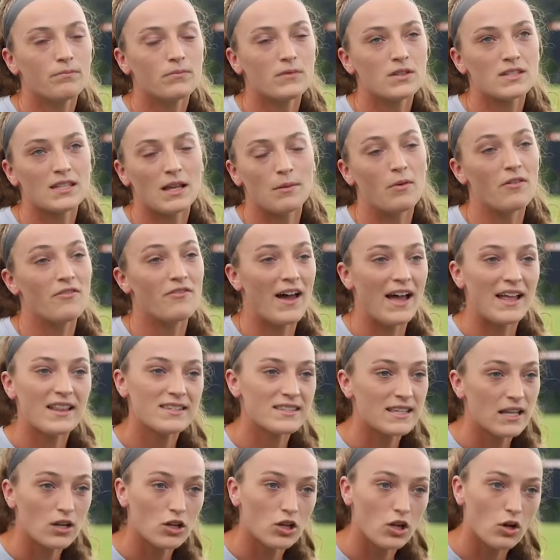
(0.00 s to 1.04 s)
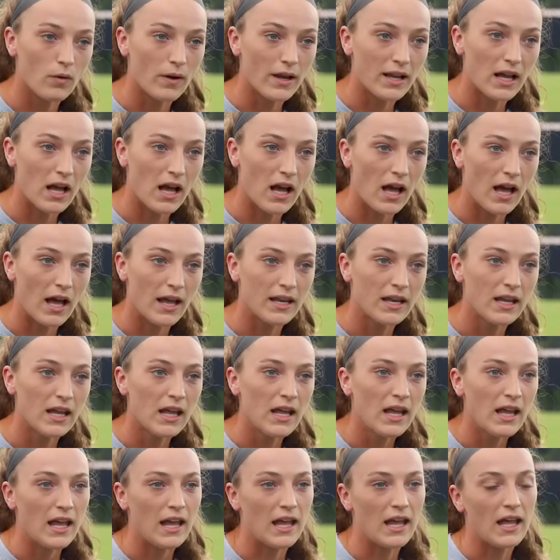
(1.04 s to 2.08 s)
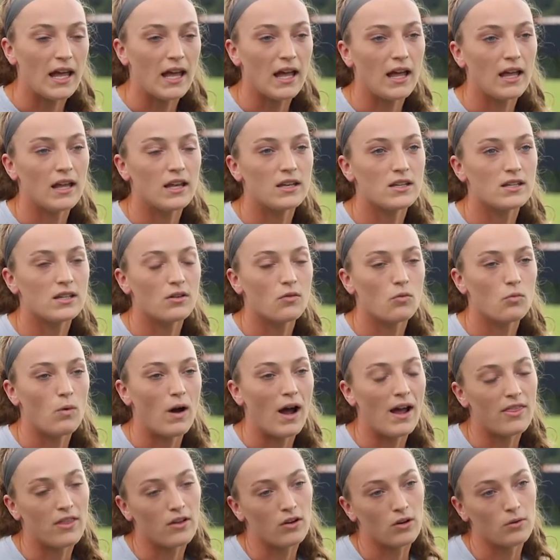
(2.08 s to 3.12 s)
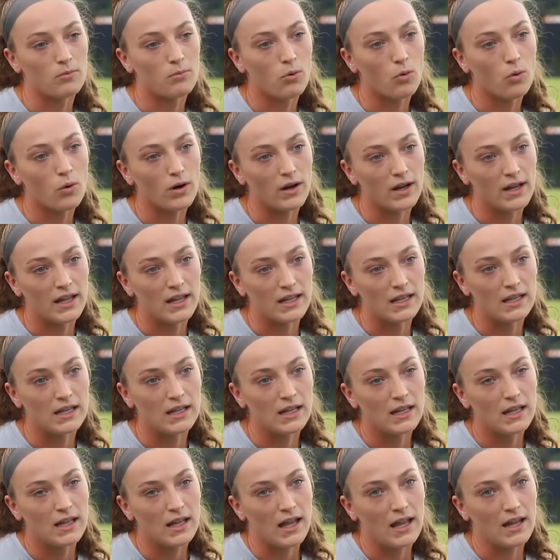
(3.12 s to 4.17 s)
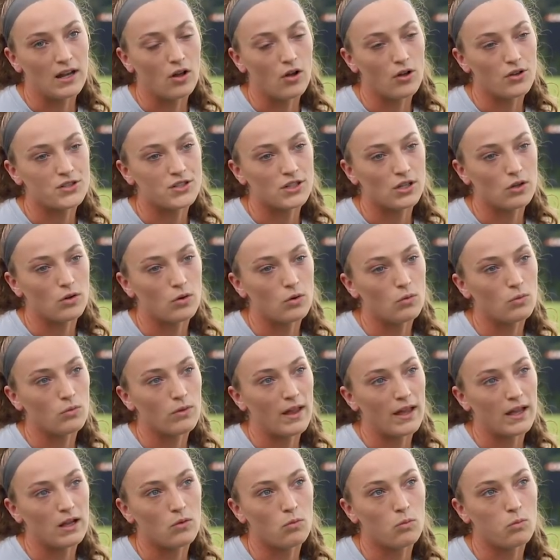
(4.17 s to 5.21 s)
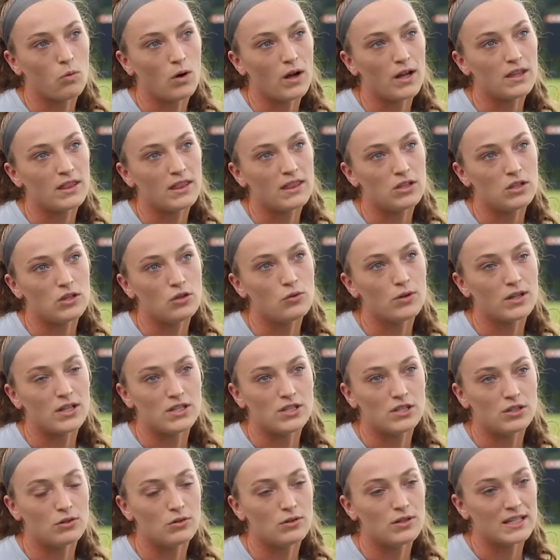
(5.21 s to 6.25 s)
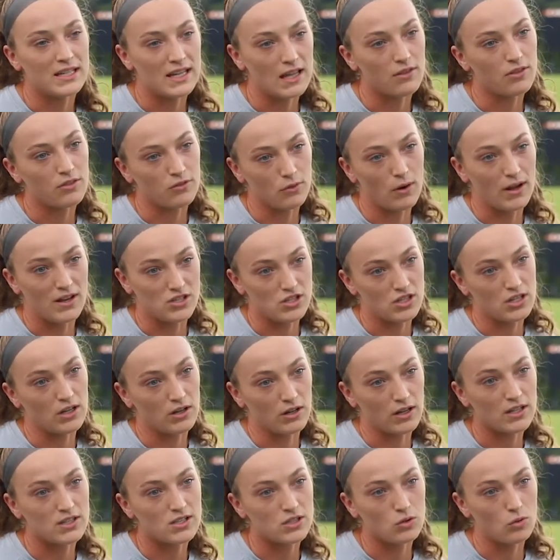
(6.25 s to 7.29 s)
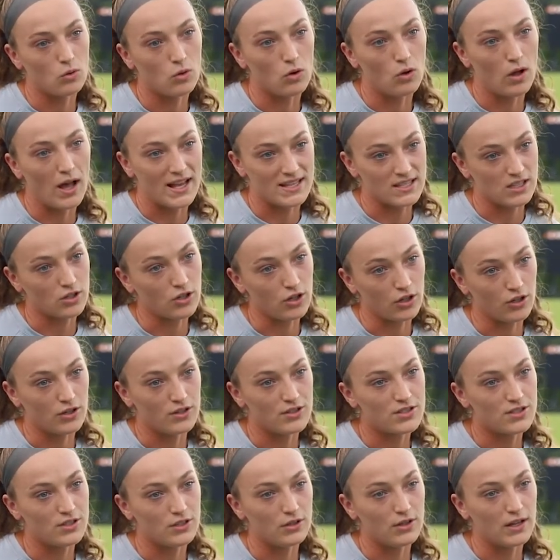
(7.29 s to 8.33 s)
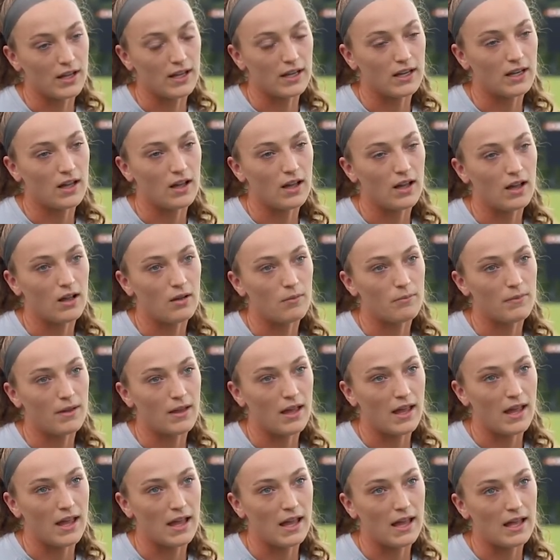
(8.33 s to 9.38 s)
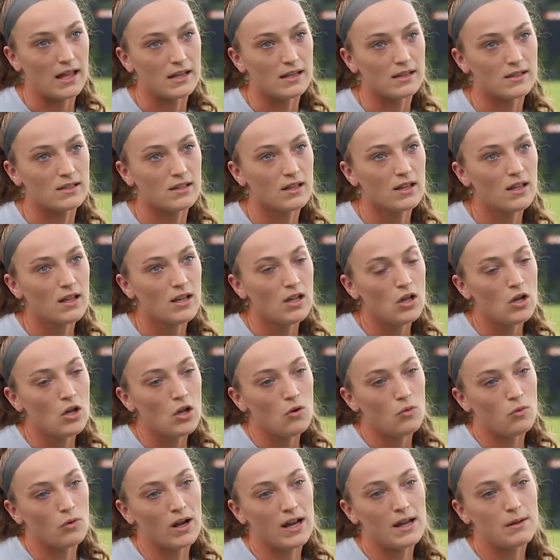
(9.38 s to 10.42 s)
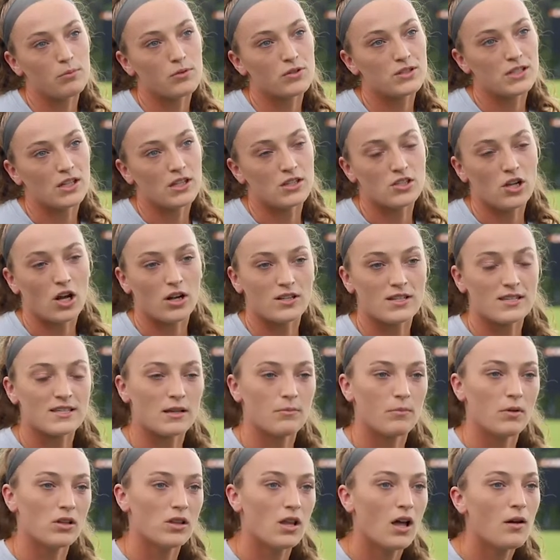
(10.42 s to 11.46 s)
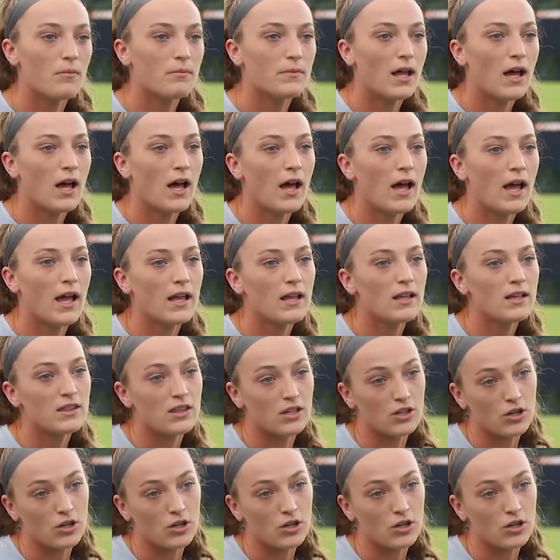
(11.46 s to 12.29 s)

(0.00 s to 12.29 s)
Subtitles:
some events that are going on and why they're important, and also like what you can do to get through engineering school as a current student. And we're able to talk to some alumni, the